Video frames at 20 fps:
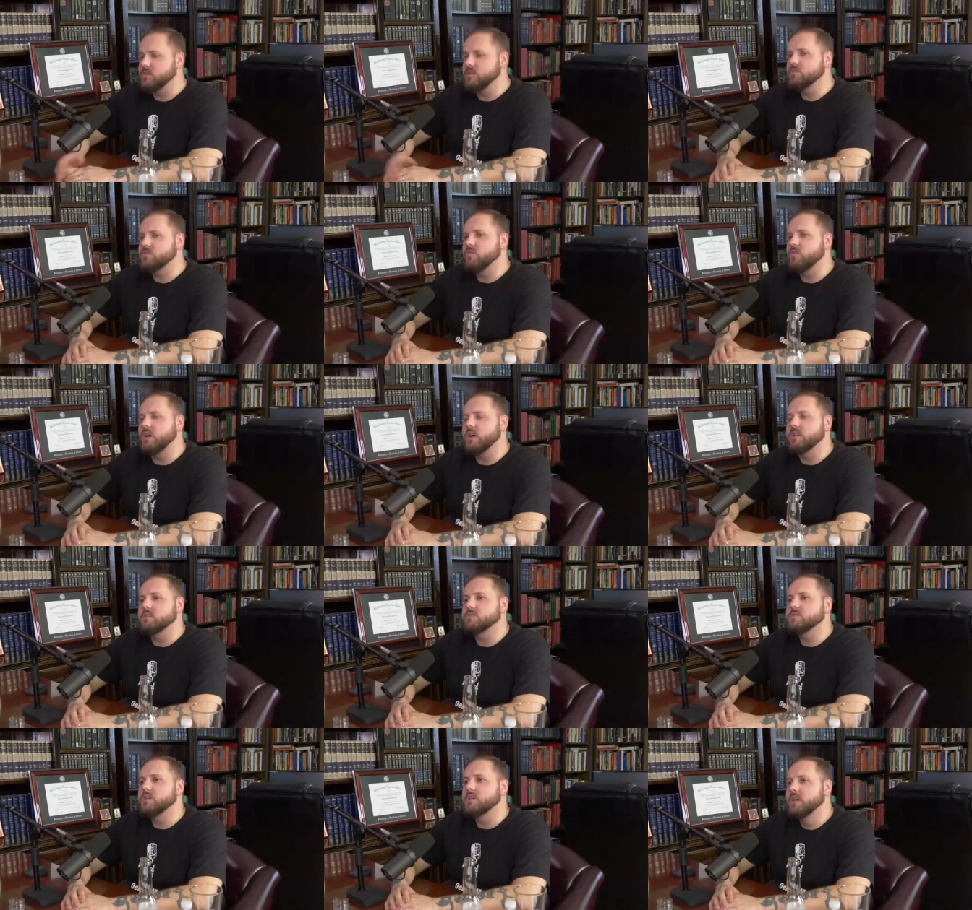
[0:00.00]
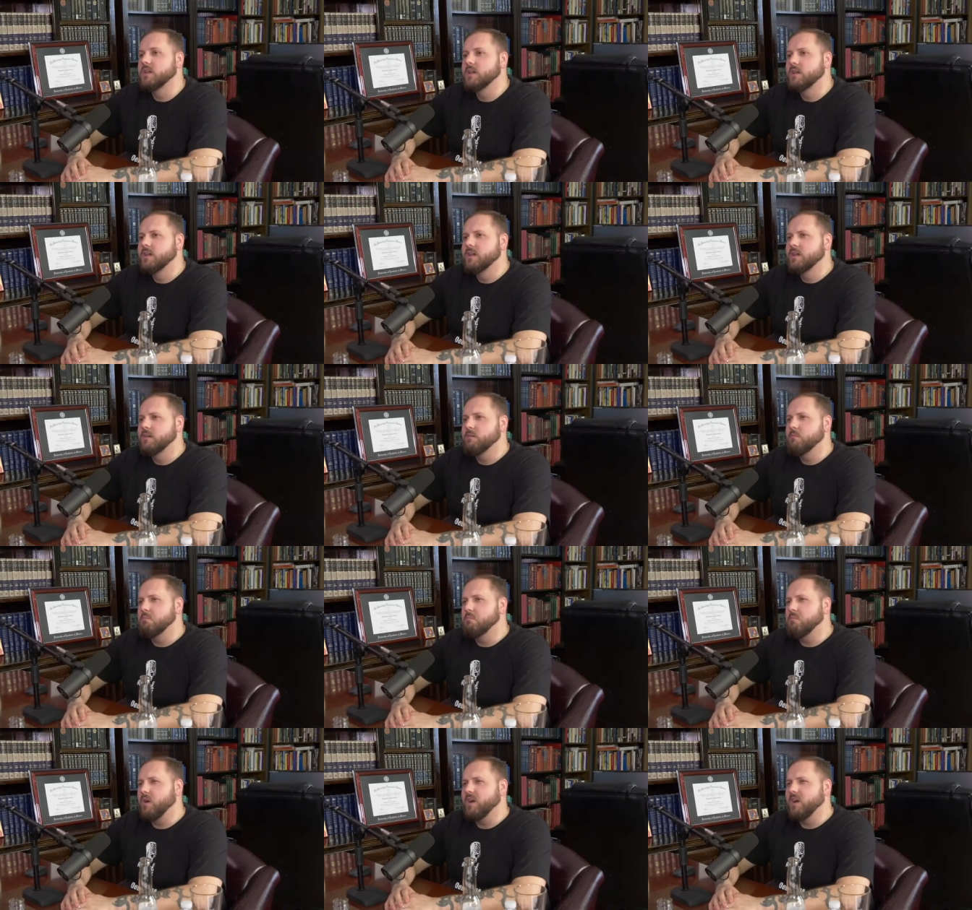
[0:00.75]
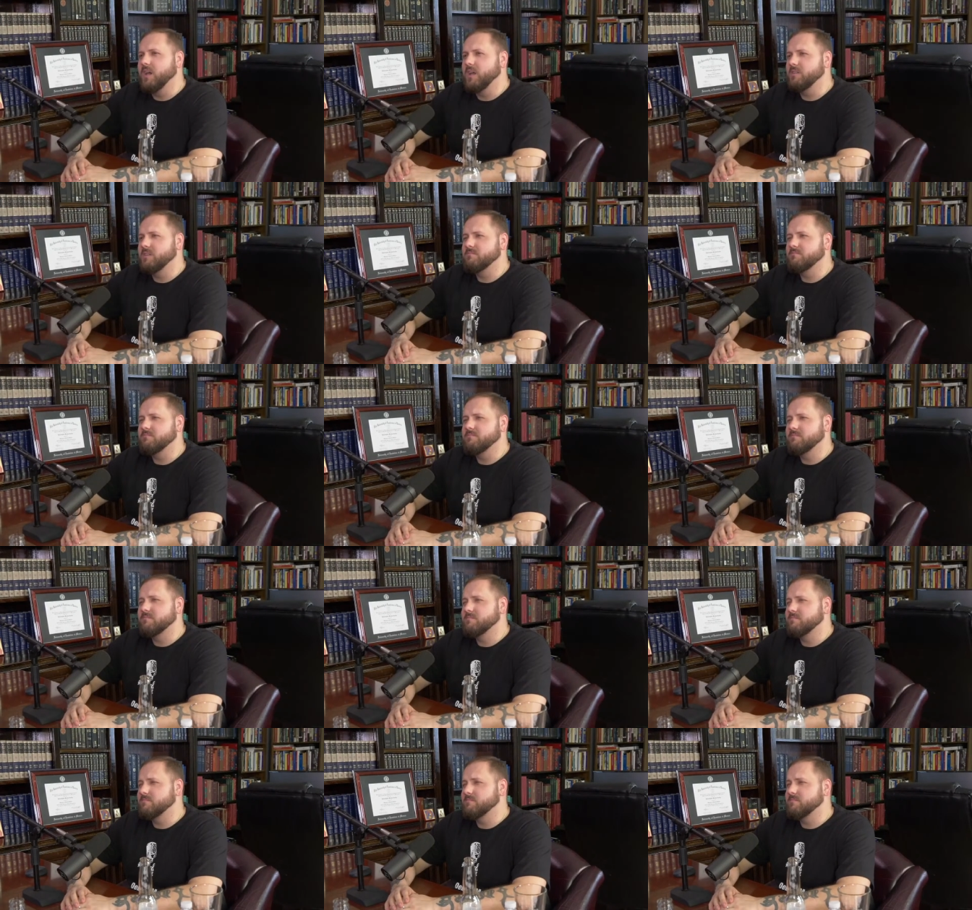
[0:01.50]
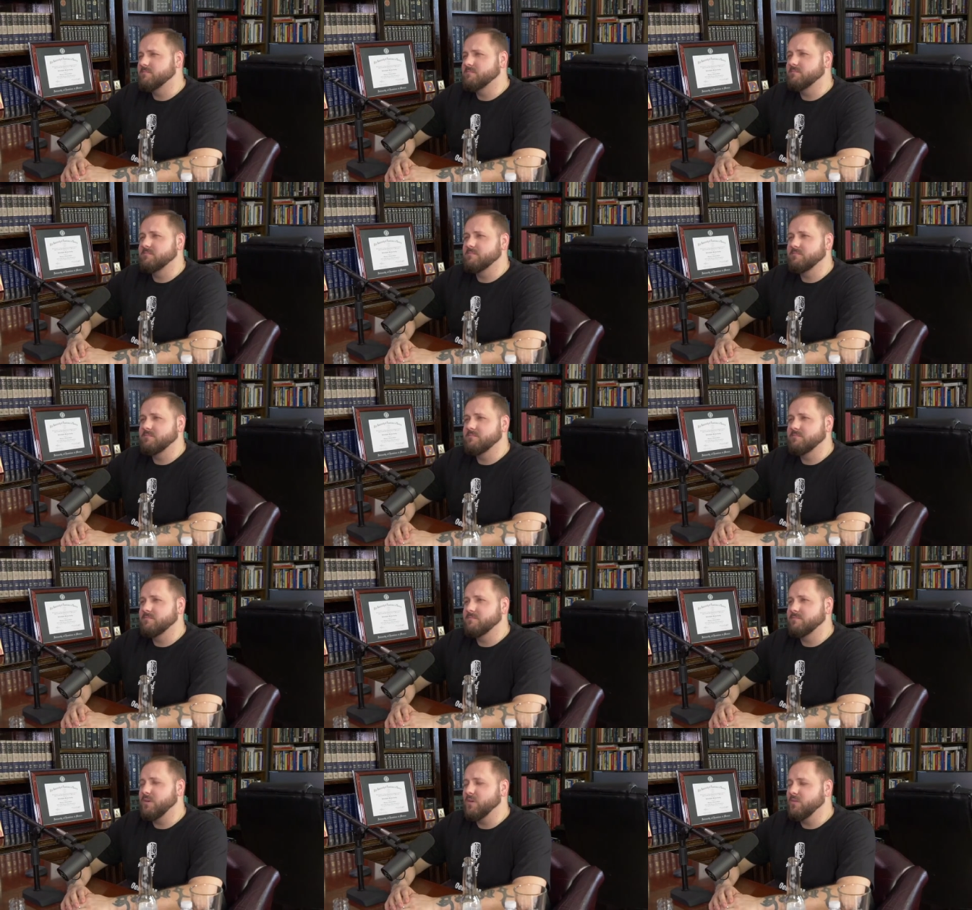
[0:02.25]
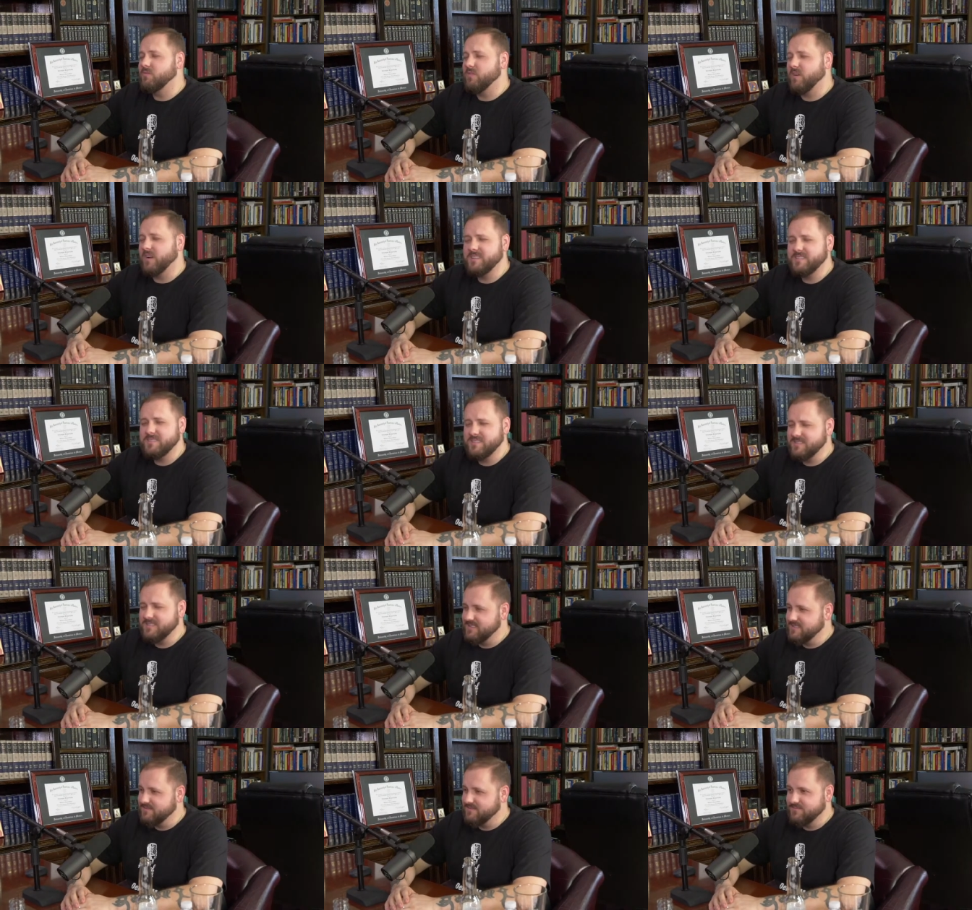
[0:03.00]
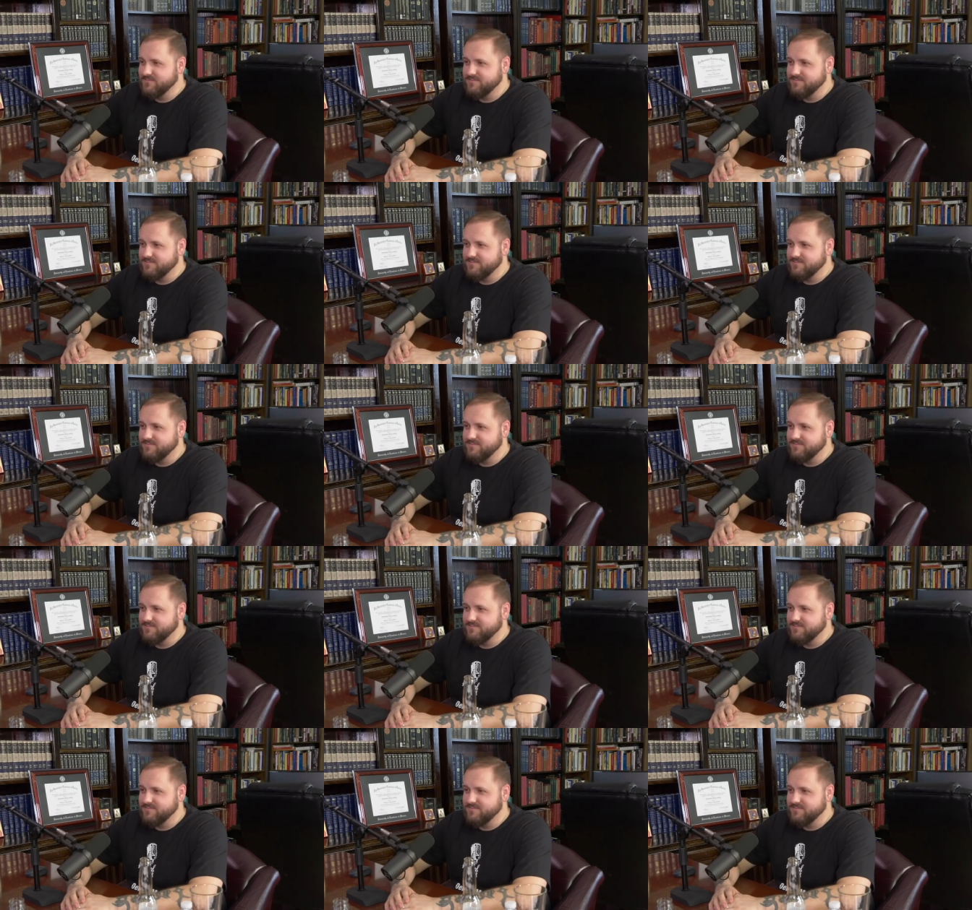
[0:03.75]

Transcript: fathers, but Pope Francis?